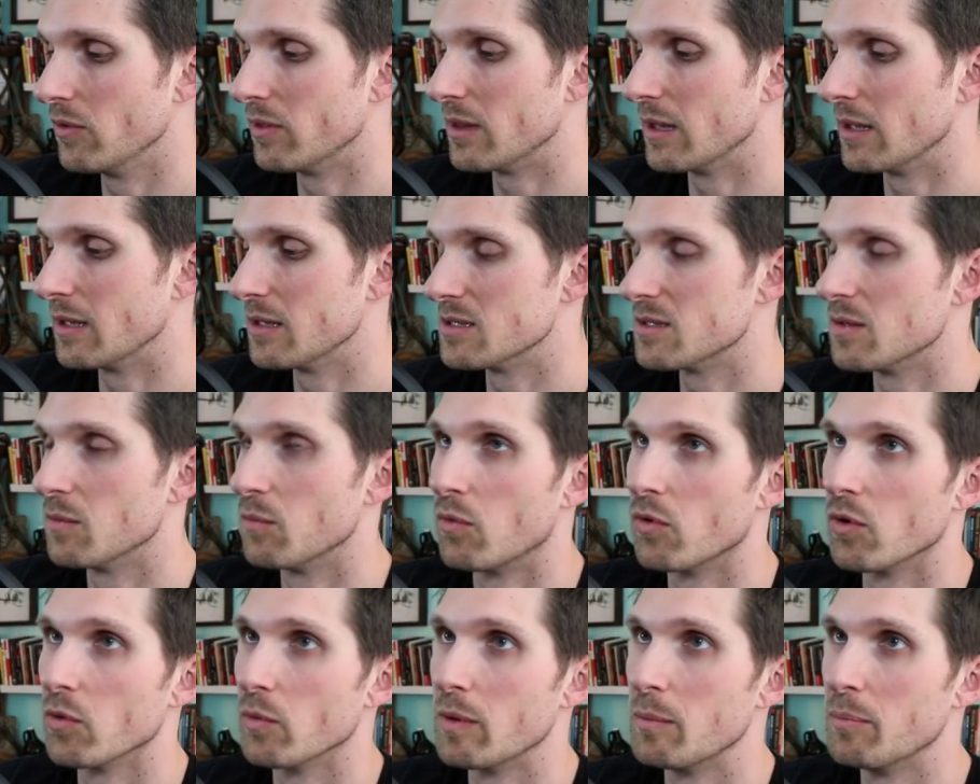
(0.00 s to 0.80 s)
things, the
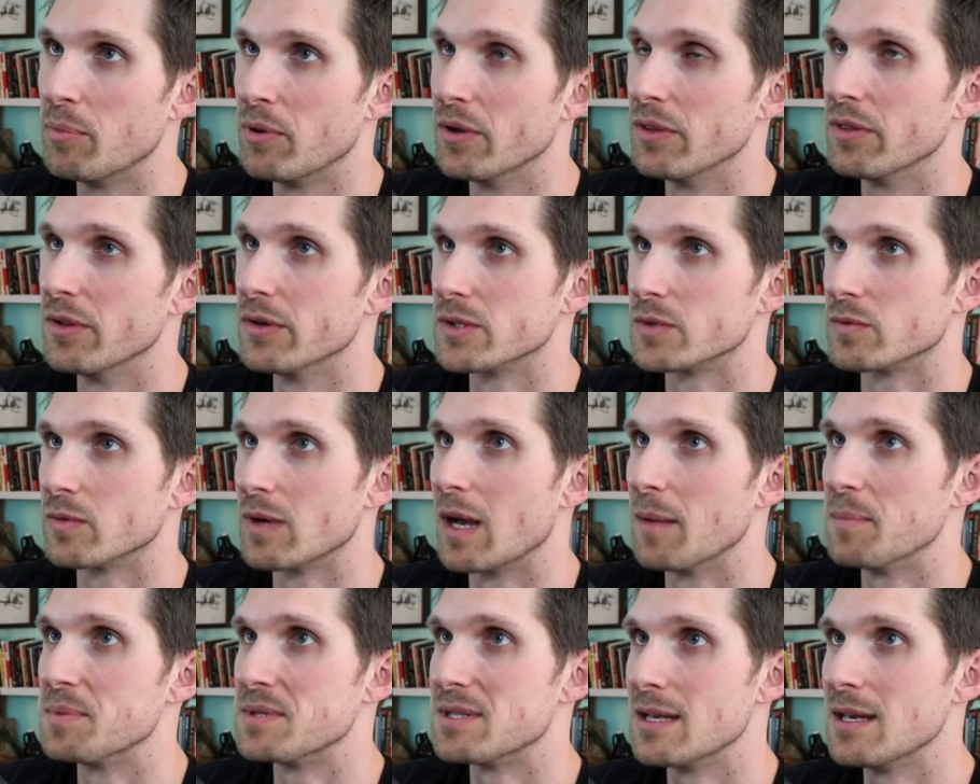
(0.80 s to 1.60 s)
more we put those
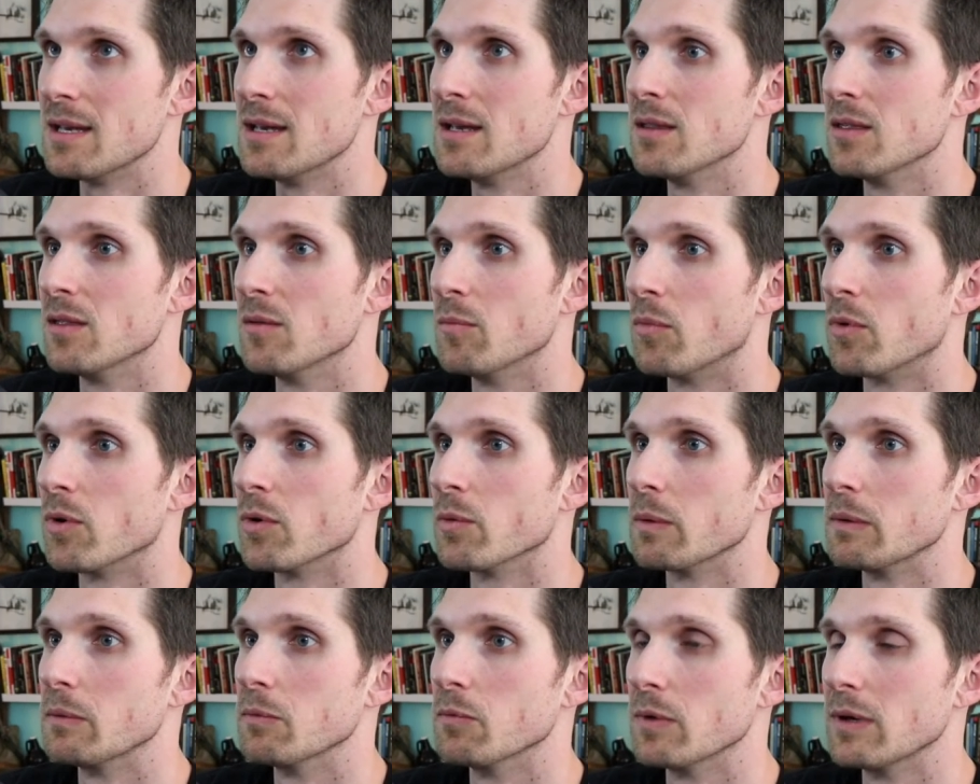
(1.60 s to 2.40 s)
reps in, the more
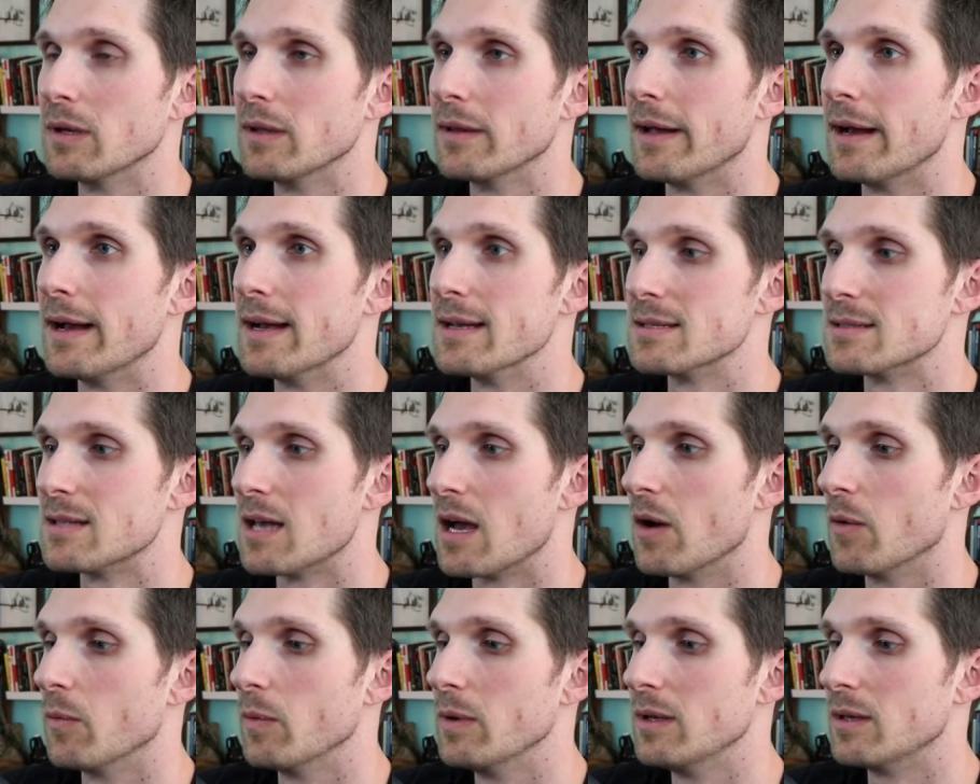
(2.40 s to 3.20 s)
we realize
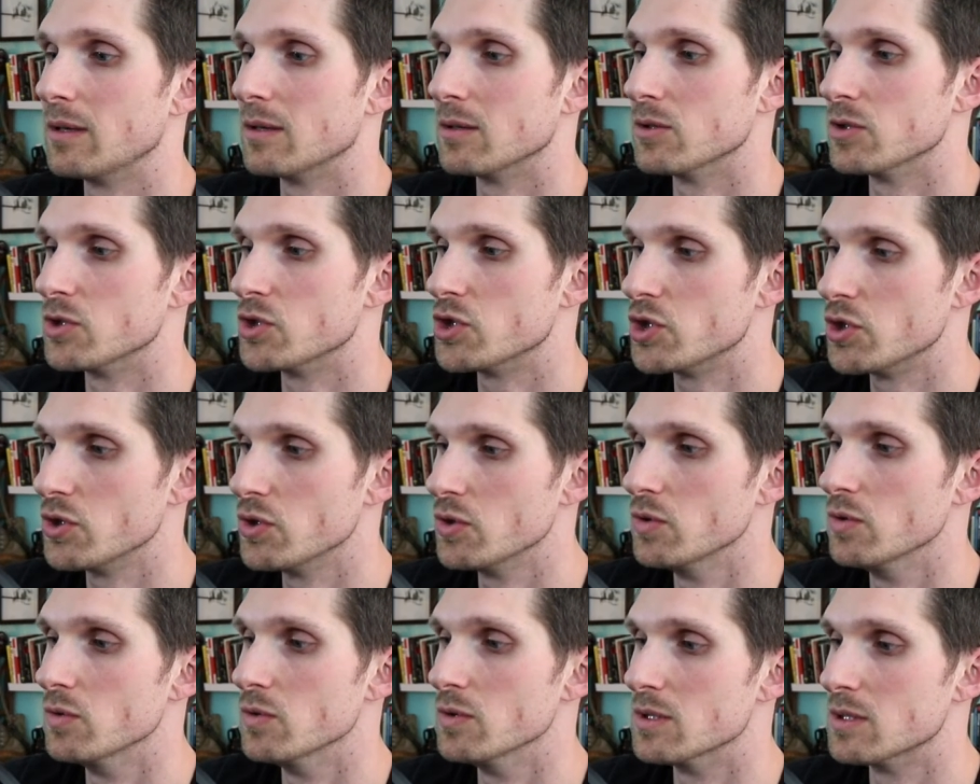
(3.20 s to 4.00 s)
that we can
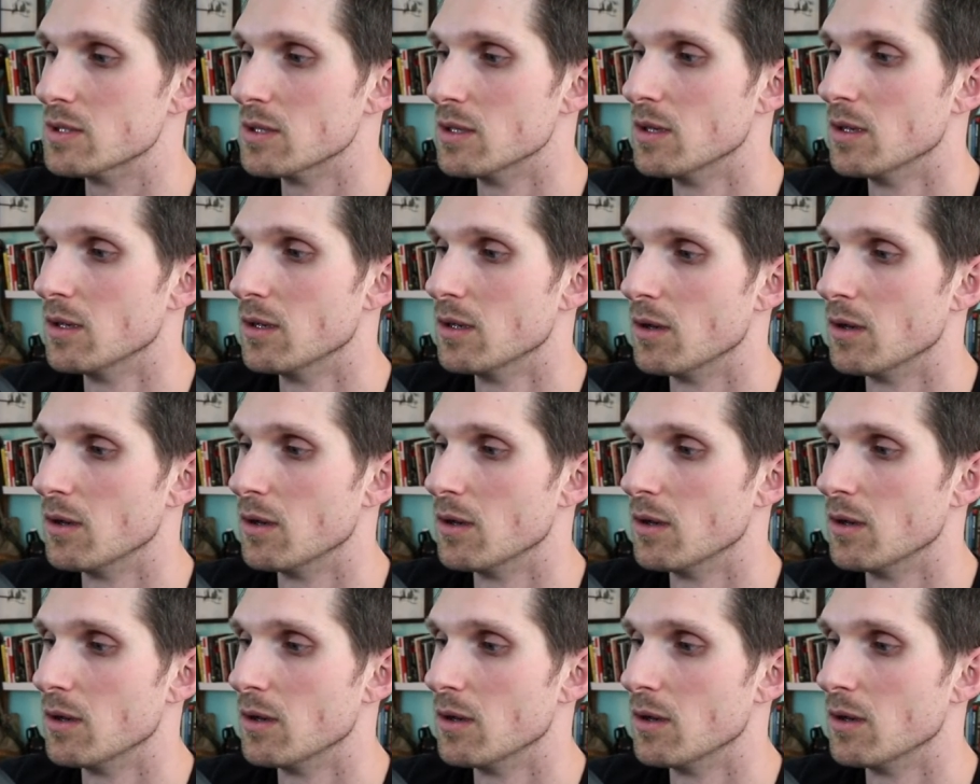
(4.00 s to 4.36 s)
choose